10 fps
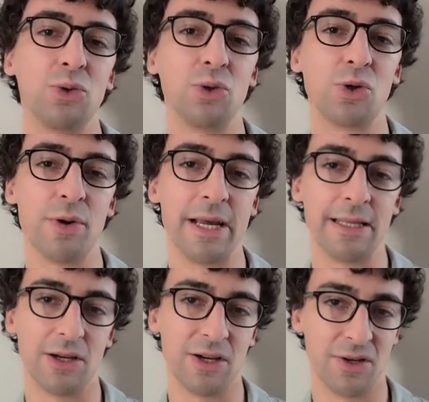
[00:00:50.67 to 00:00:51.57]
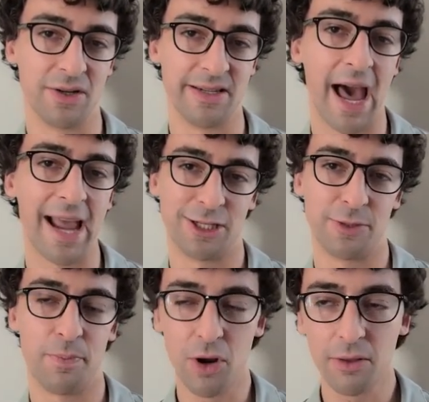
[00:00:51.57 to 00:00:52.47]
to create a nice
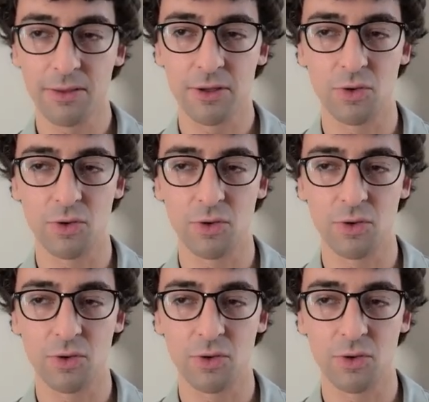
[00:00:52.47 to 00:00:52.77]
plot